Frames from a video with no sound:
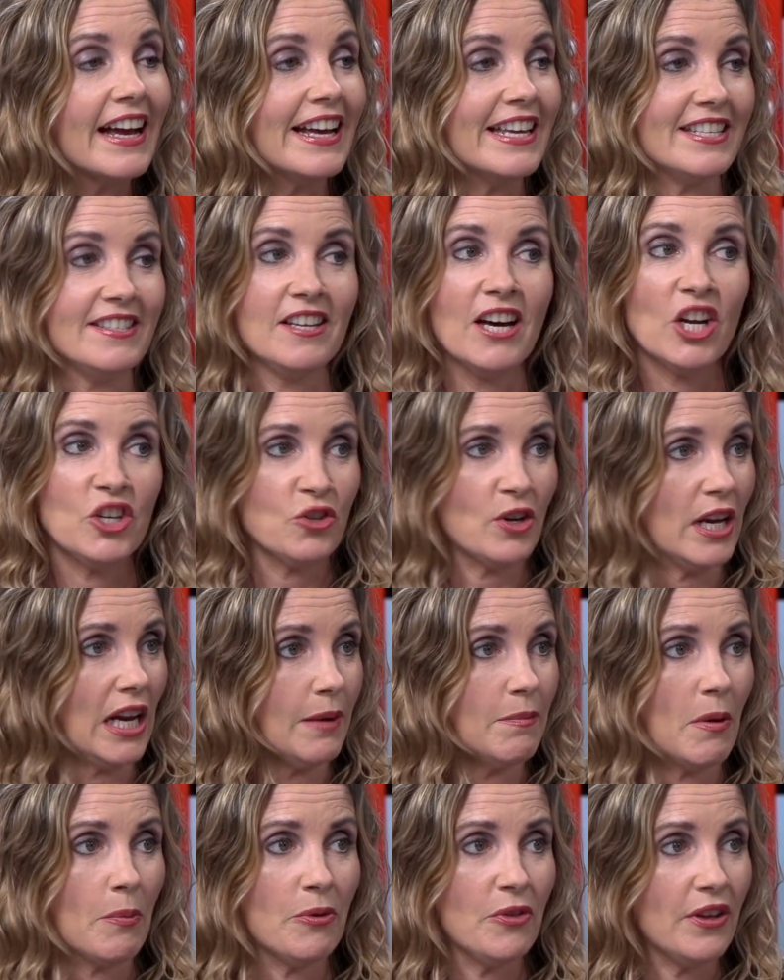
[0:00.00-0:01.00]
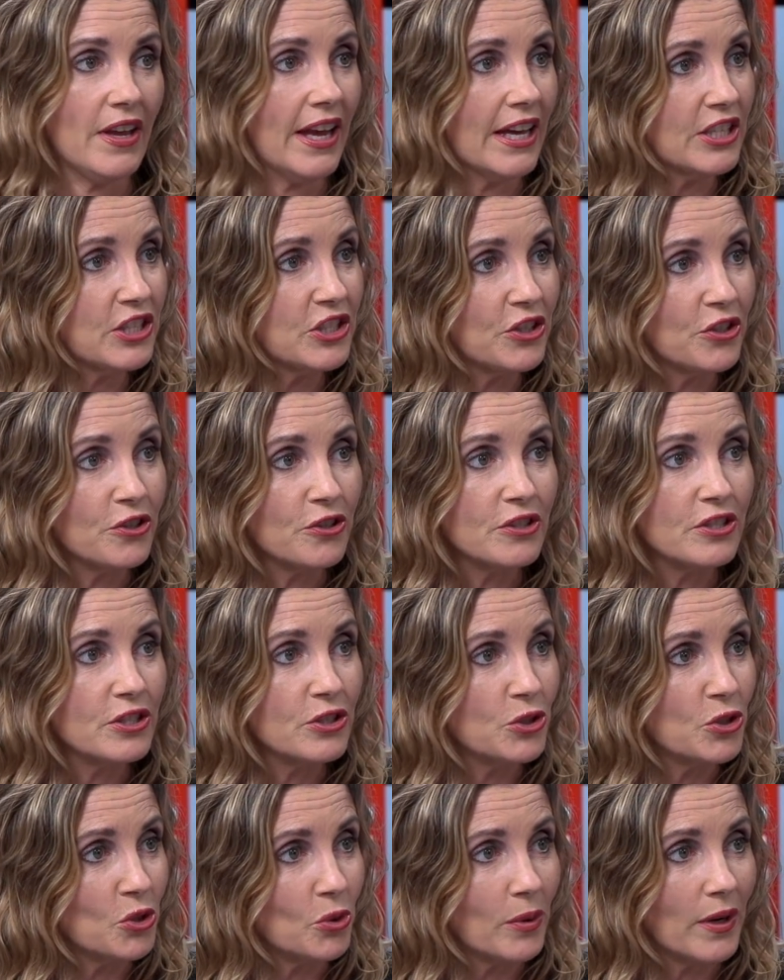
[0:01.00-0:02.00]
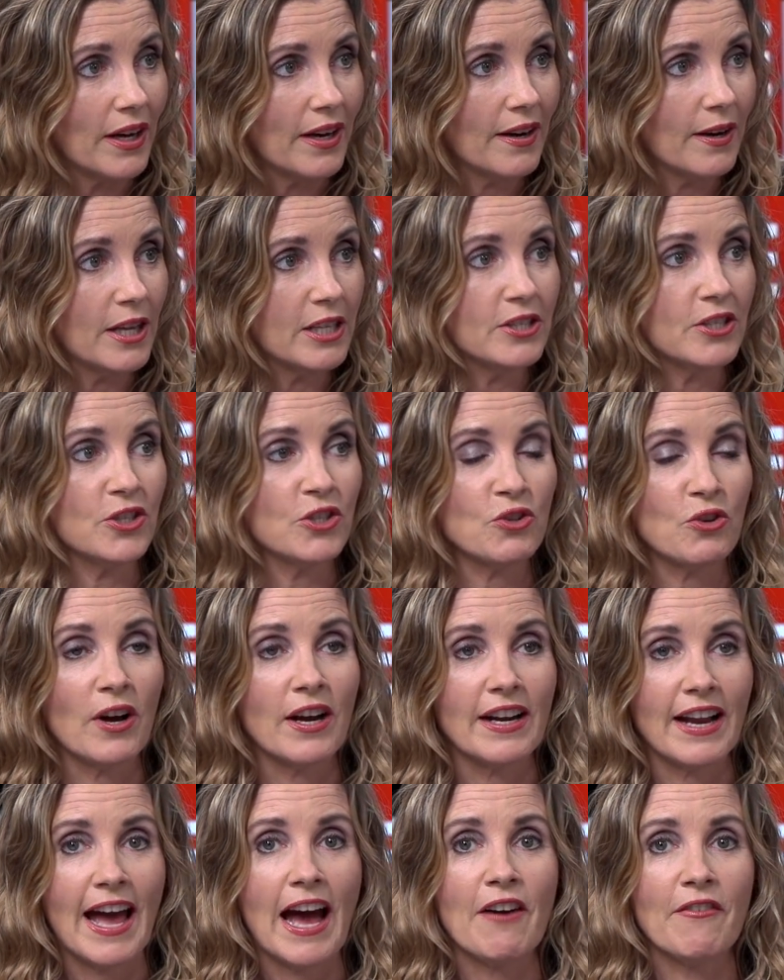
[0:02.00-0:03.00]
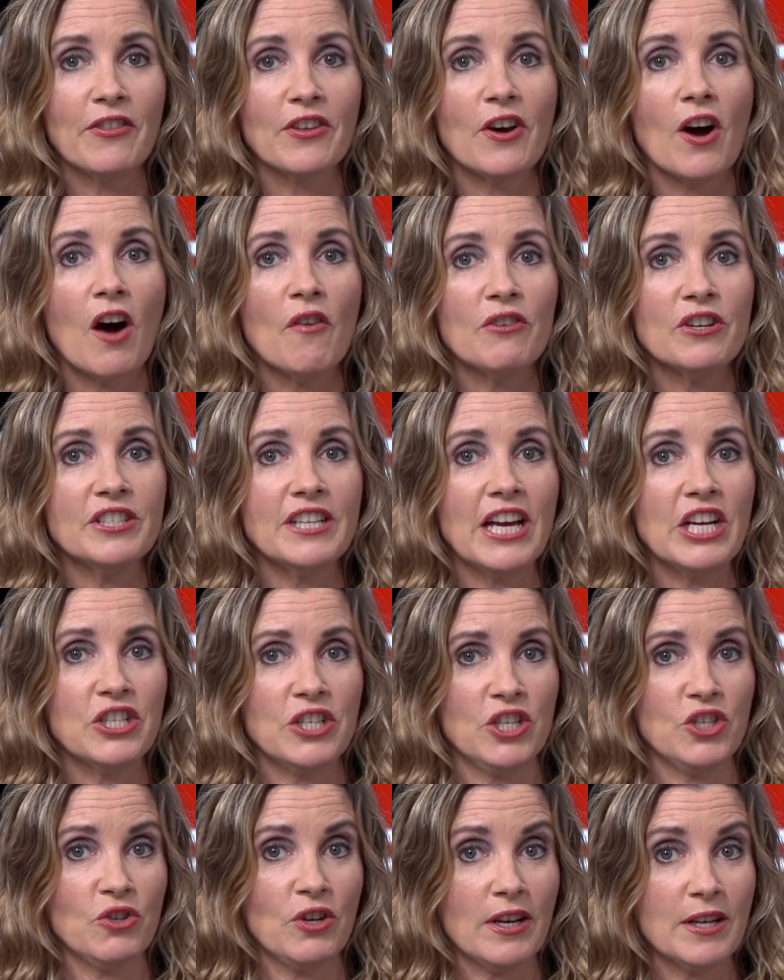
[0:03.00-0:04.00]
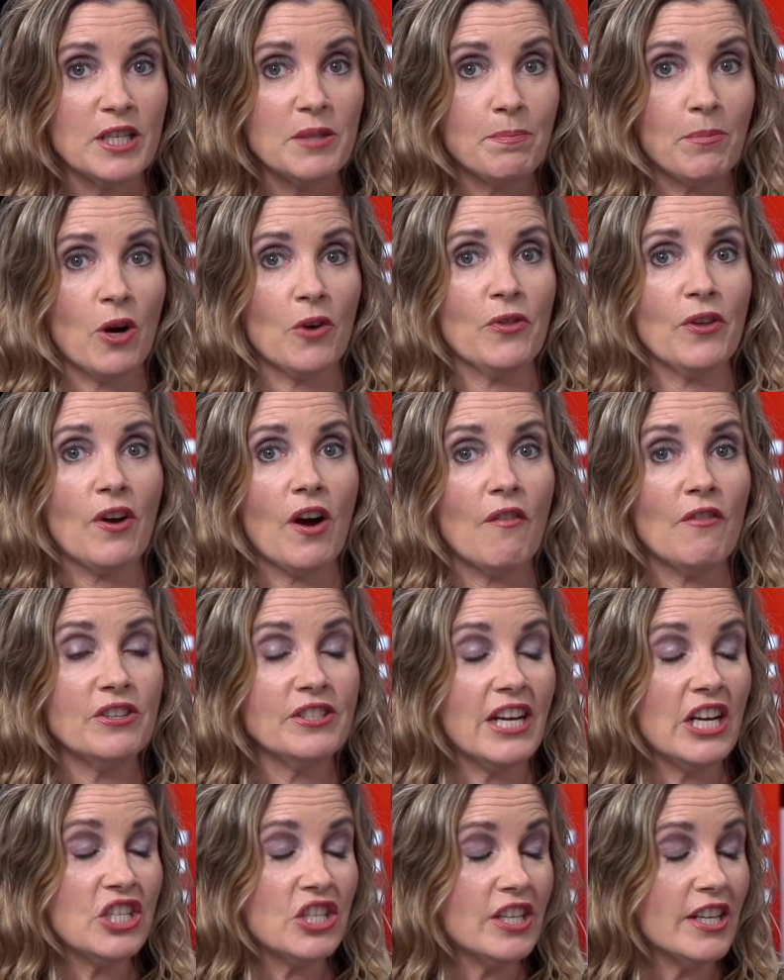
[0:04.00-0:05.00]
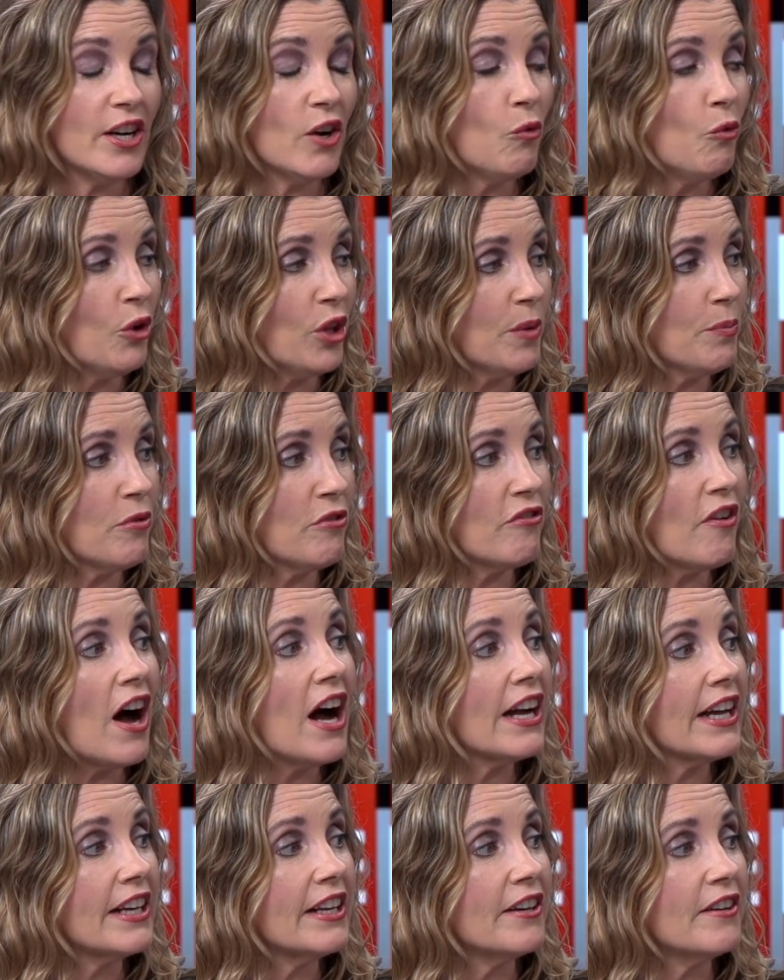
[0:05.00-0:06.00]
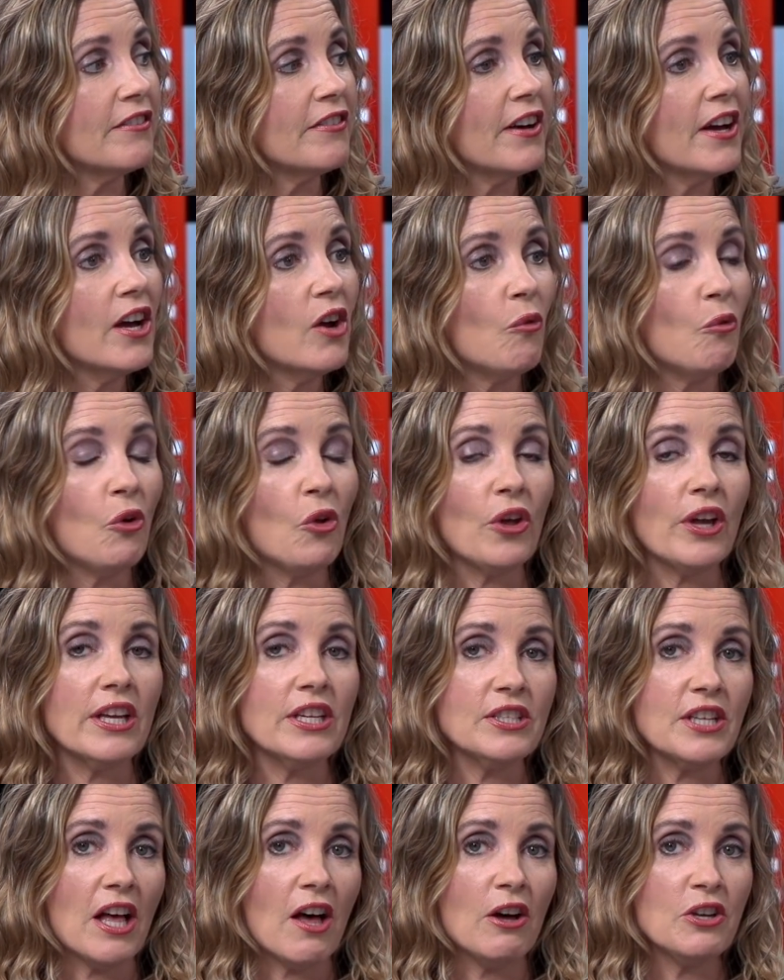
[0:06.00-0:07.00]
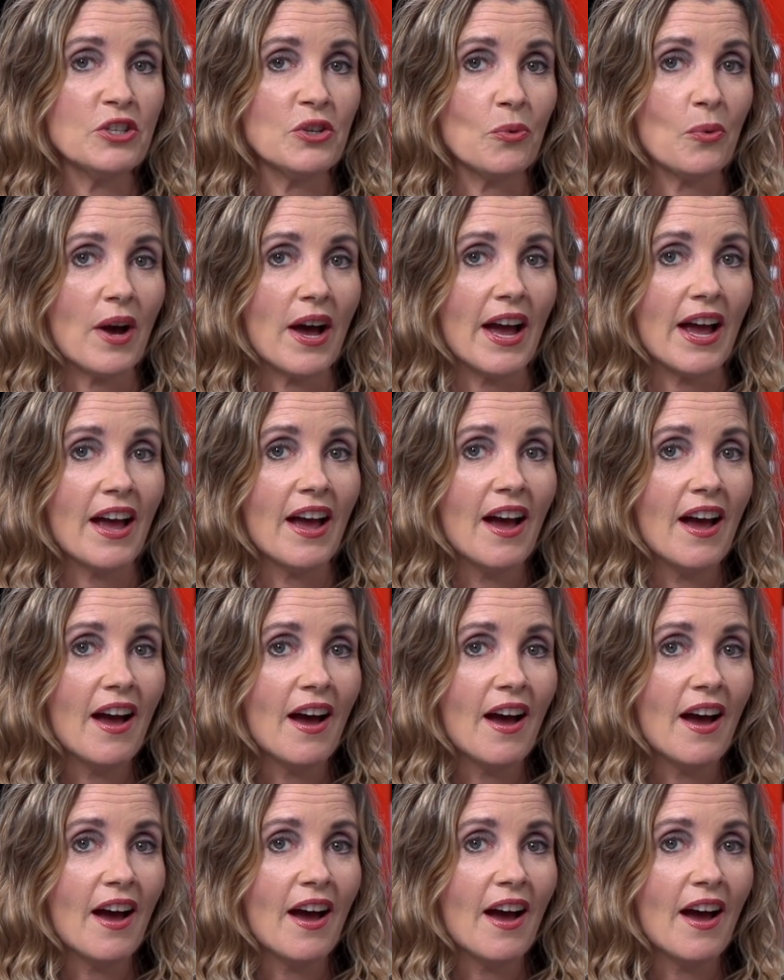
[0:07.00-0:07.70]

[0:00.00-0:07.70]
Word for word: It's not trying to come up with the answers to it. It's just trying to have the conversation. It's trying to spark the conversation in a really provocative, really intelligent way.